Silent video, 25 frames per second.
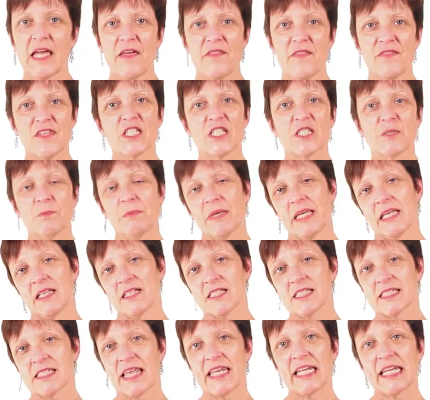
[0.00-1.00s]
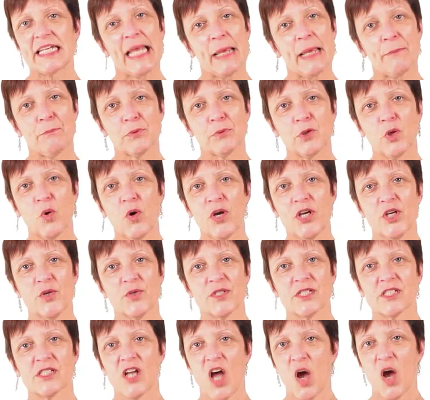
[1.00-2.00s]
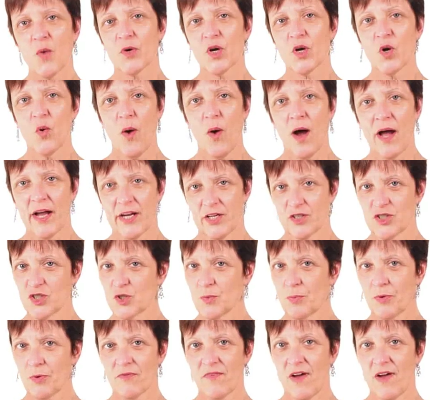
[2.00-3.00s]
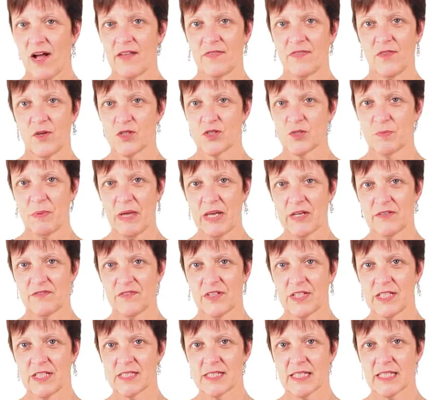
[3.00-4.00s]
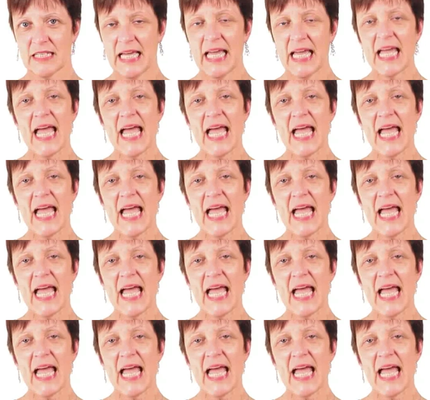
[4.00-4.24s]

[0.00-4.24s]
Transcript: This means that an employer is not required to provide those benefits